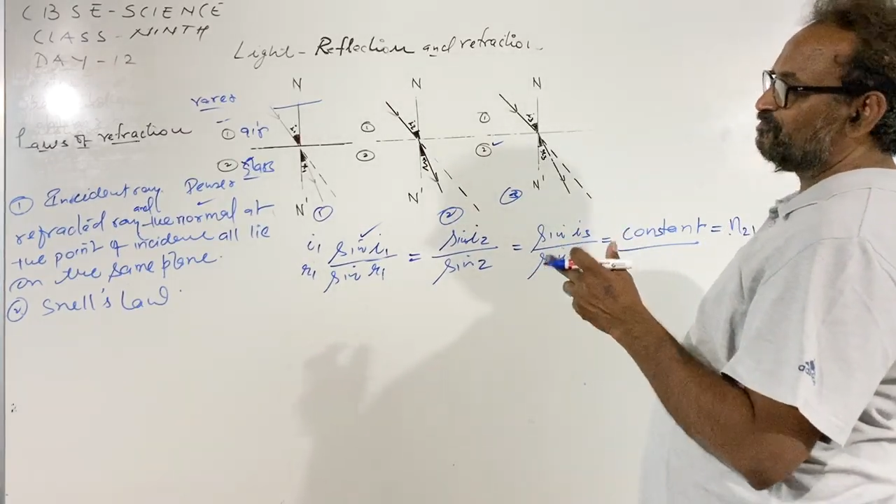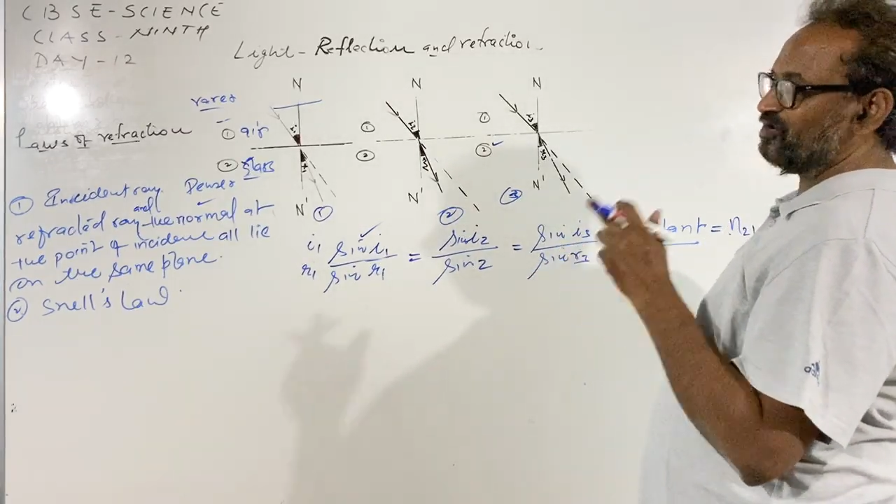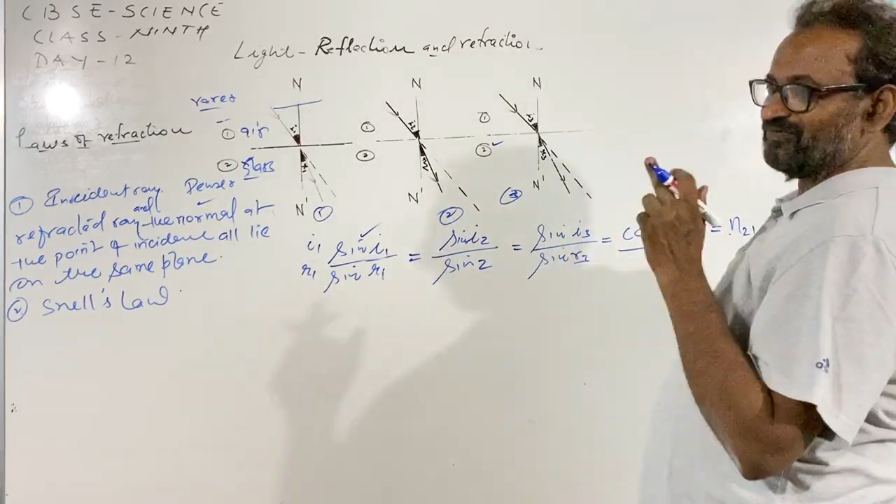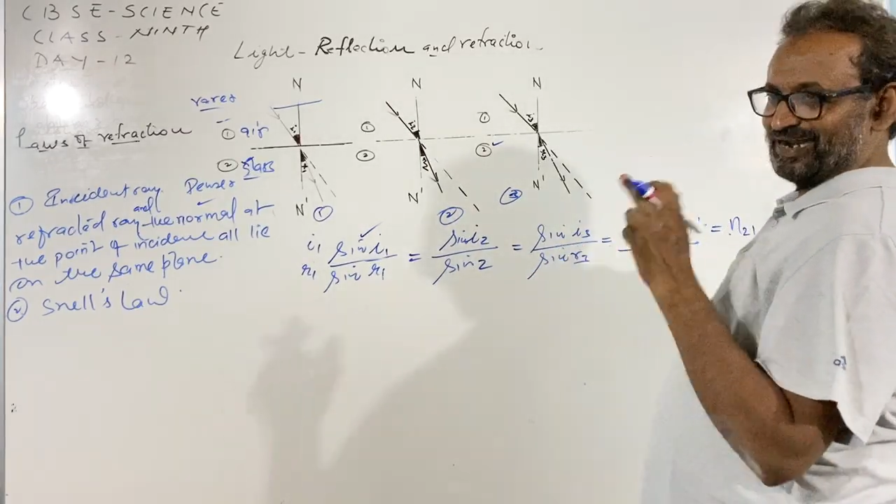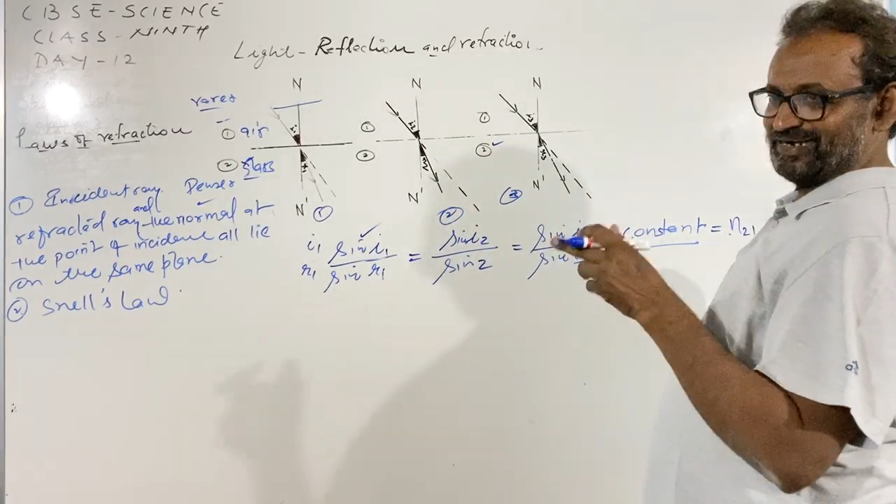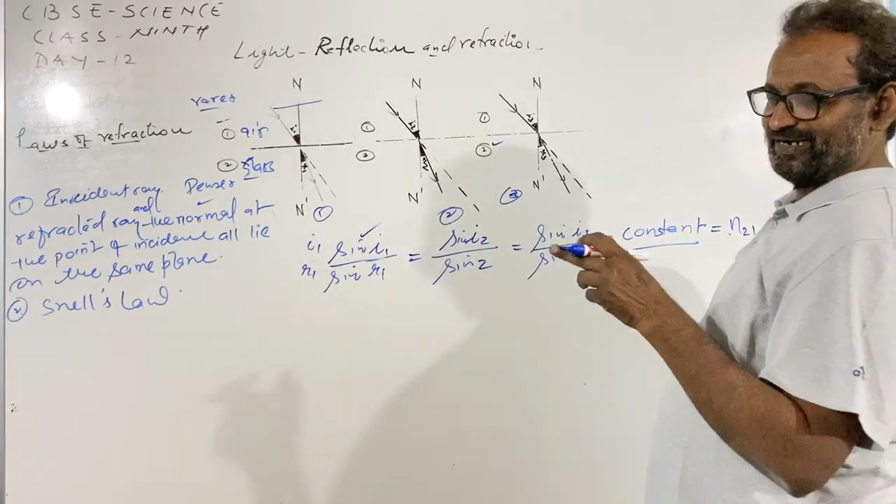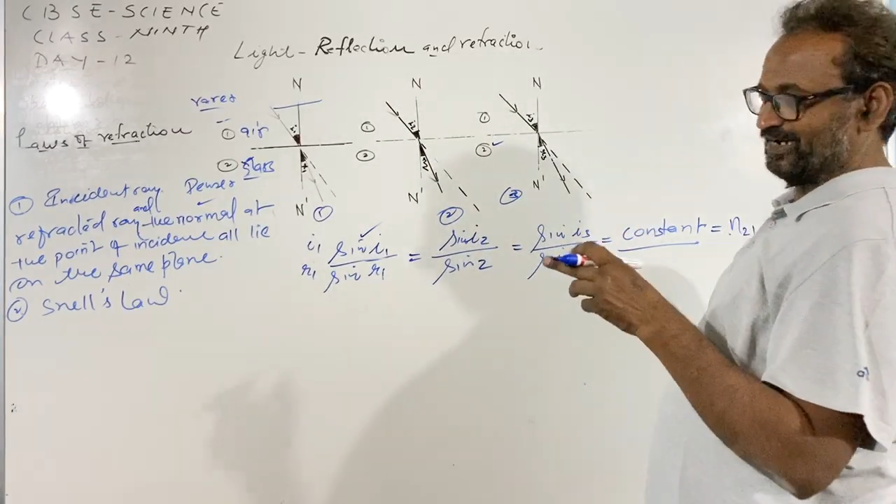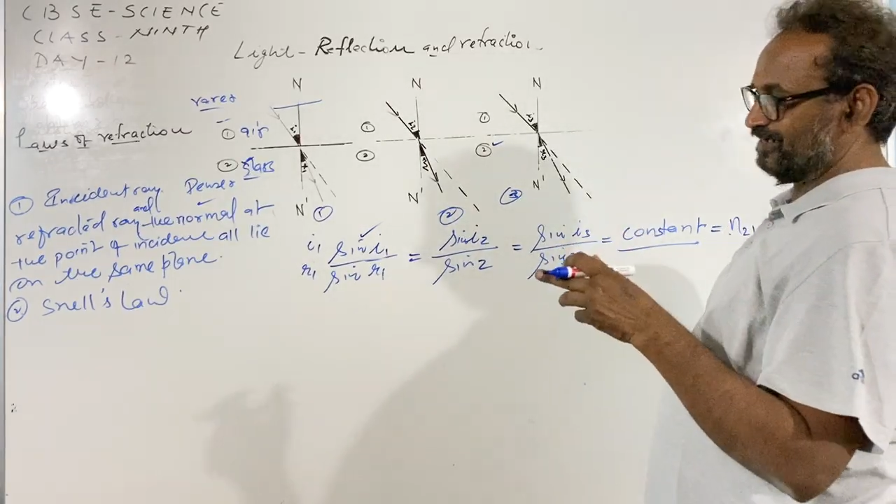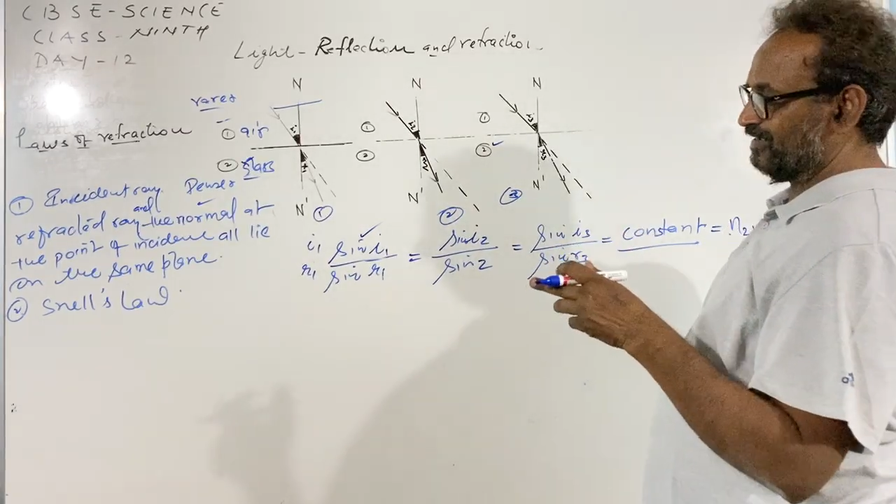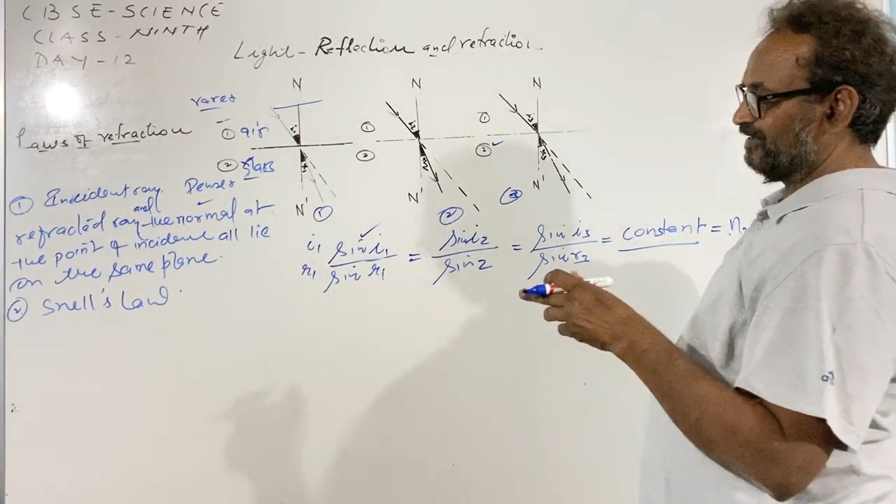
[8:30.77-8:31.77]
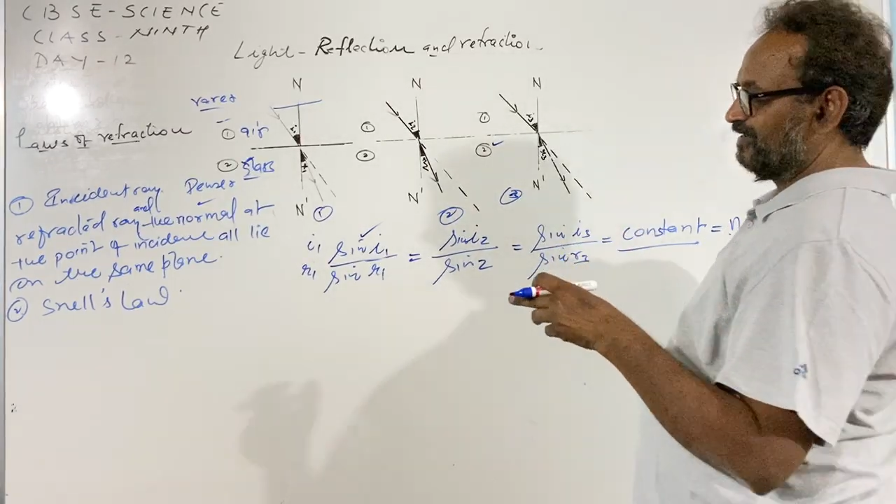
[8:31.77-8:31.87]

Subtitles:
provided